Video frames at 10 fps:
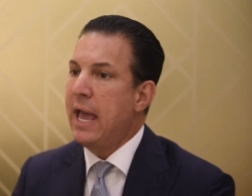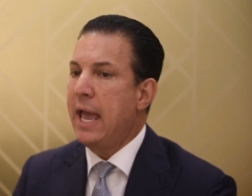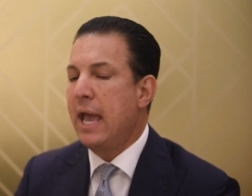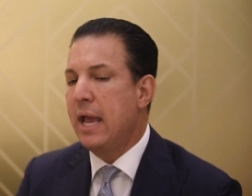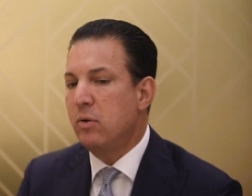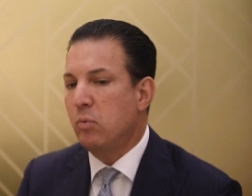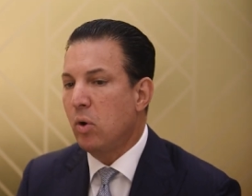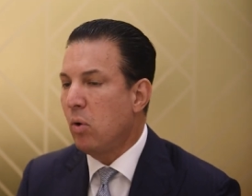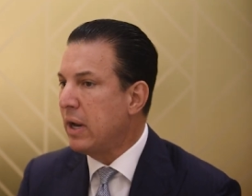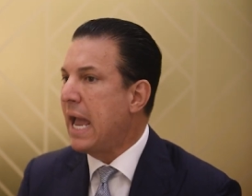And
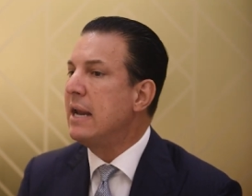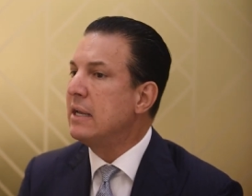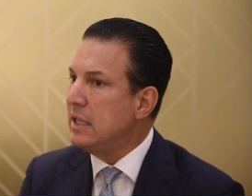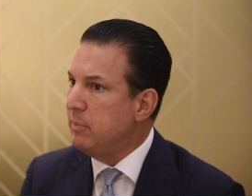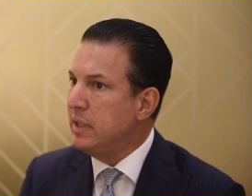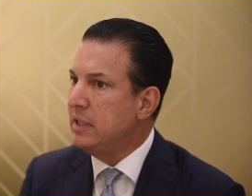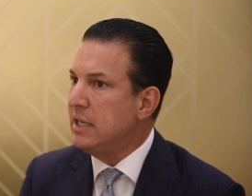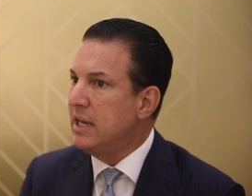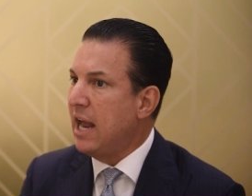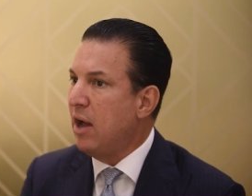we're organically building
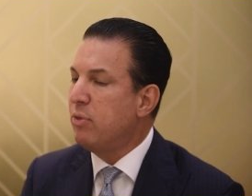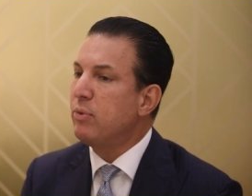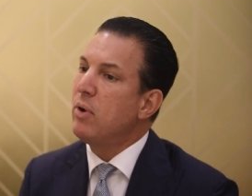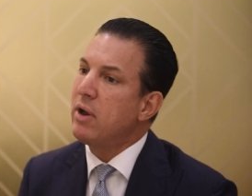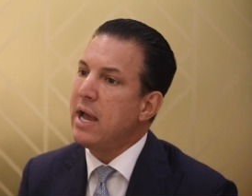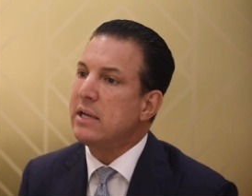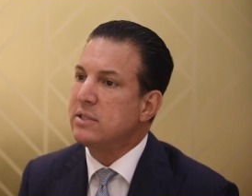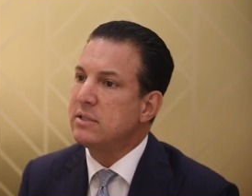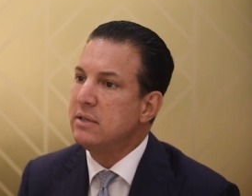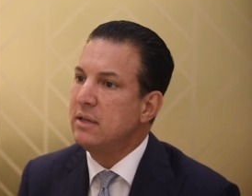it now through our
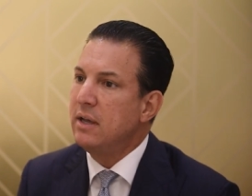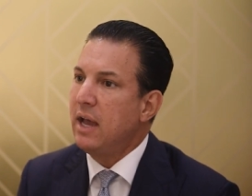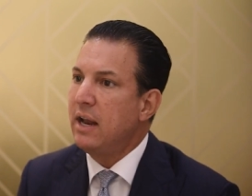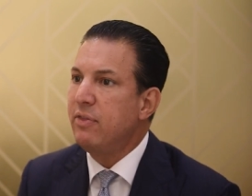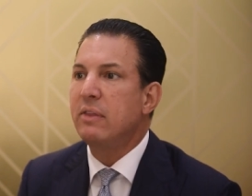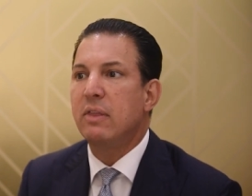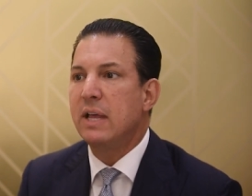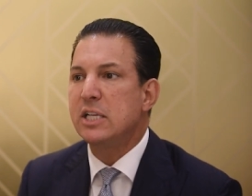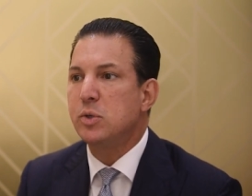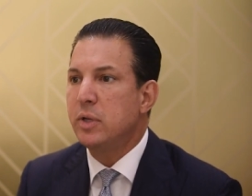guests. And I think that
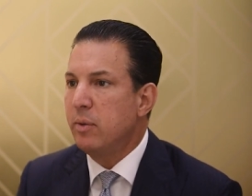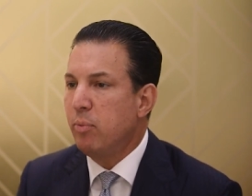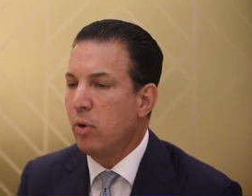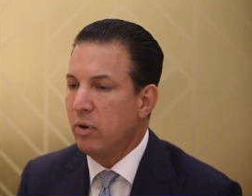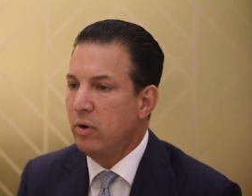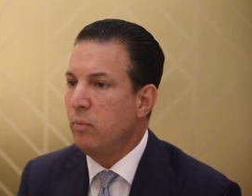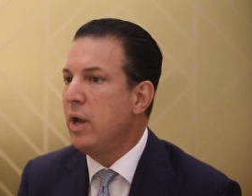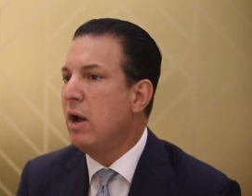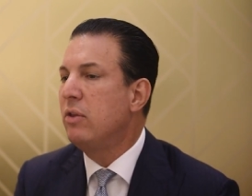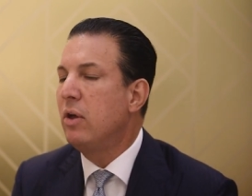that's really important. We
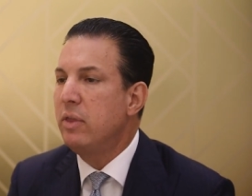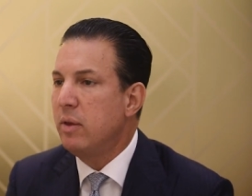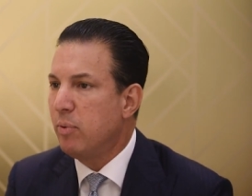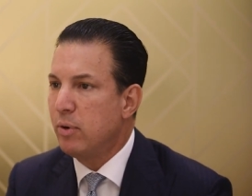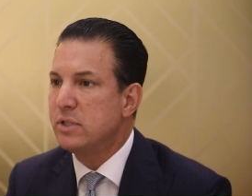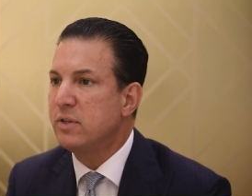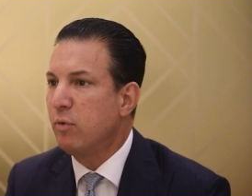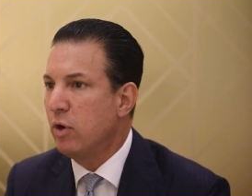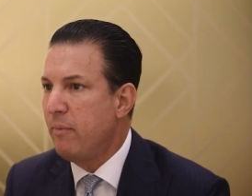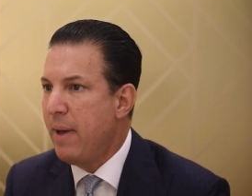all know the importance of
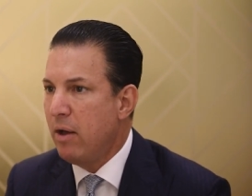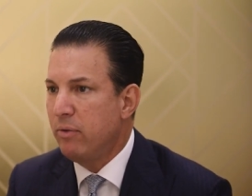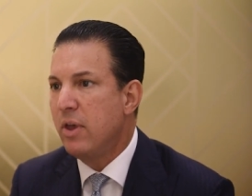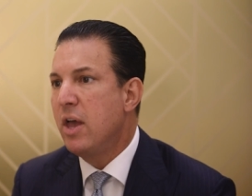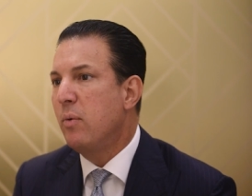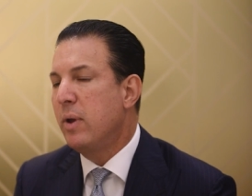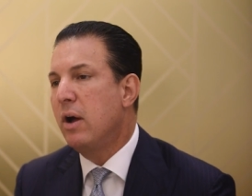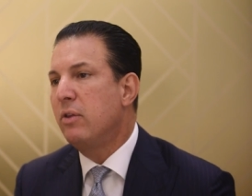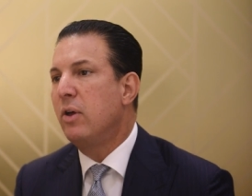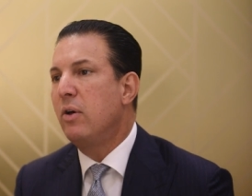word of mouth. We
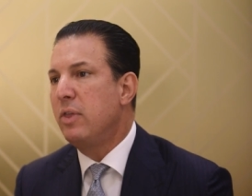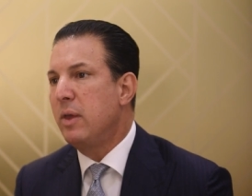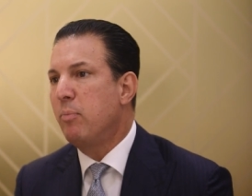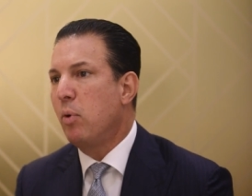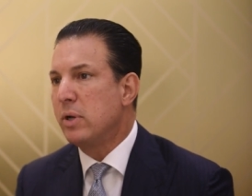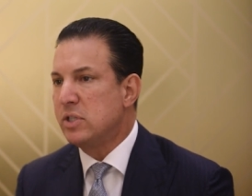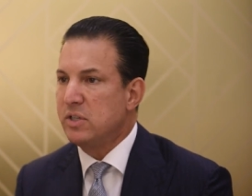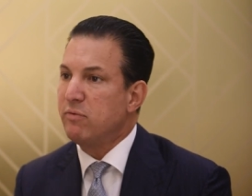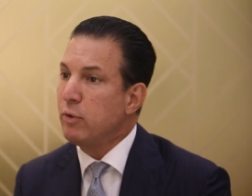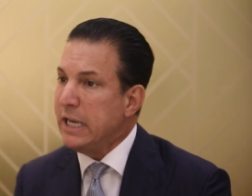all know the importance
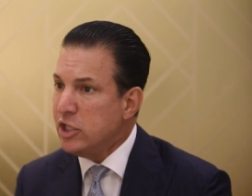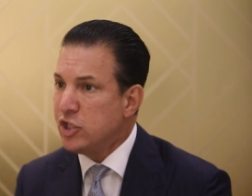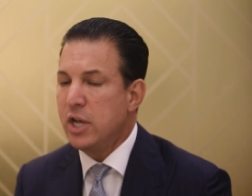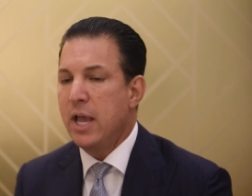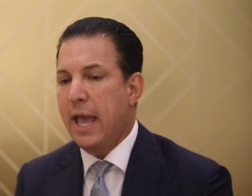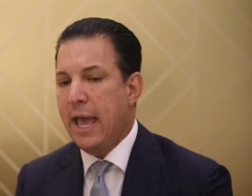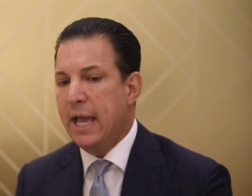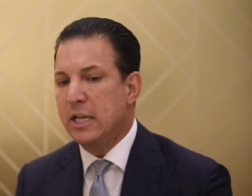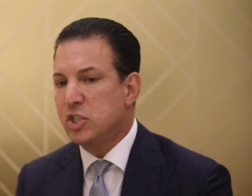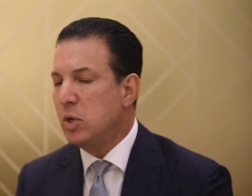of reach.
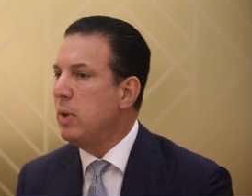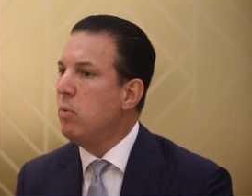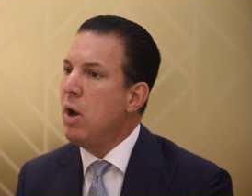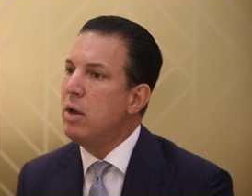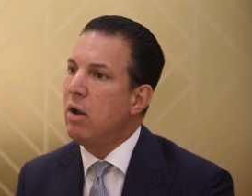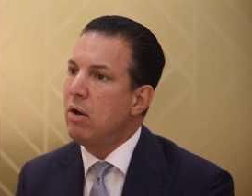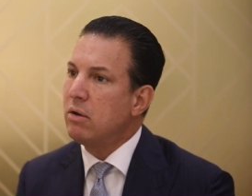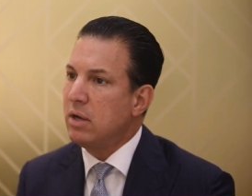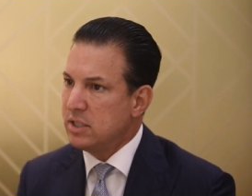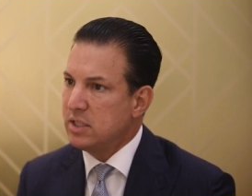And so we want our
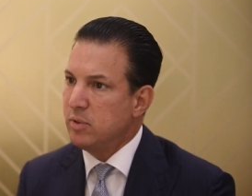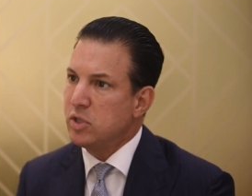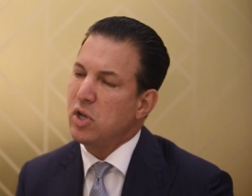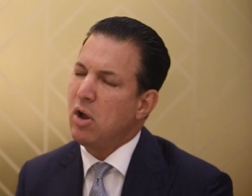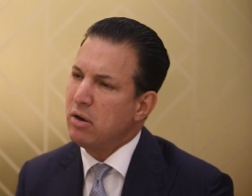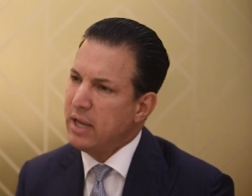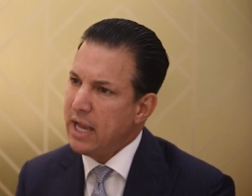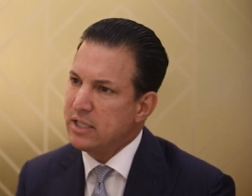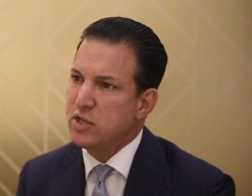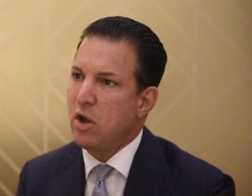customers, our
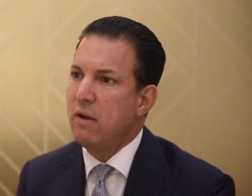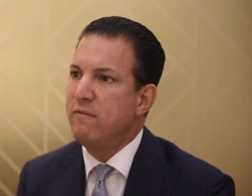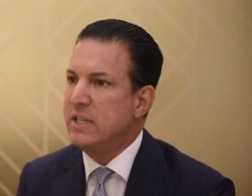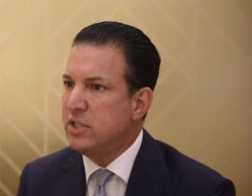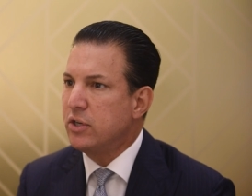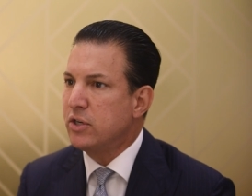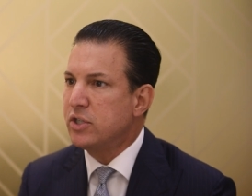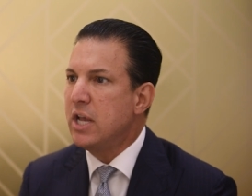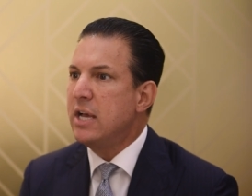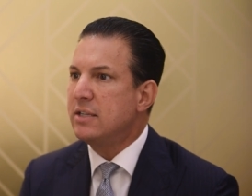guests, our visitors
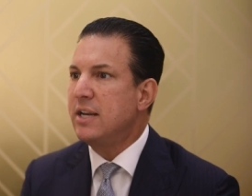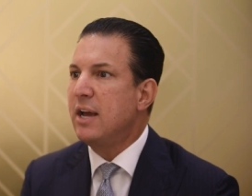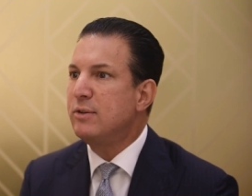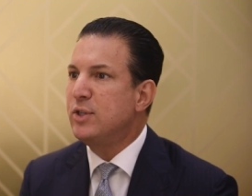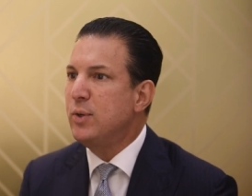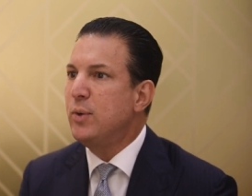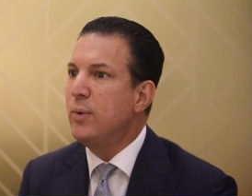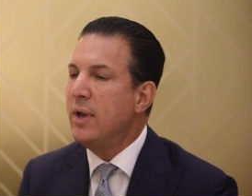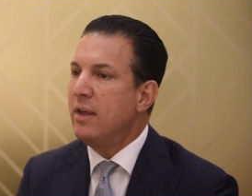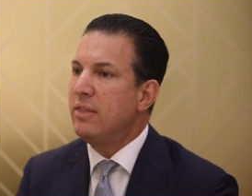to now do
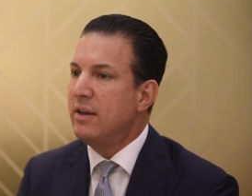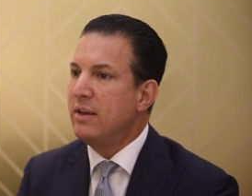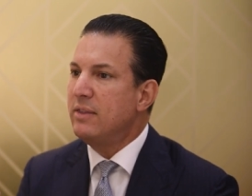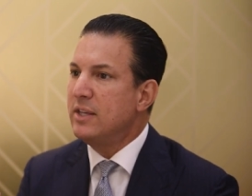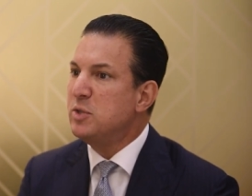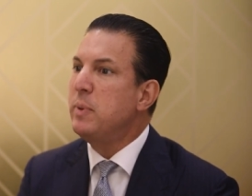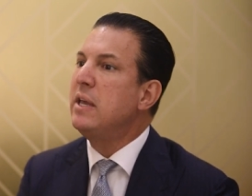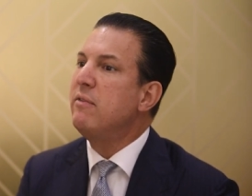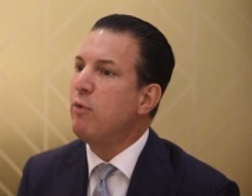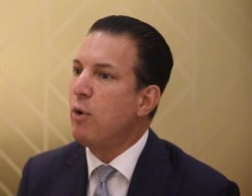the
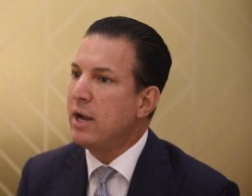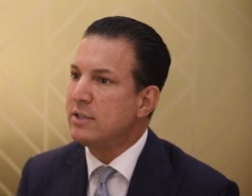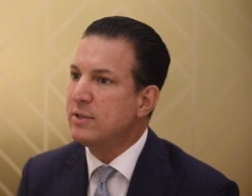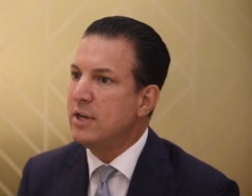speaking for us,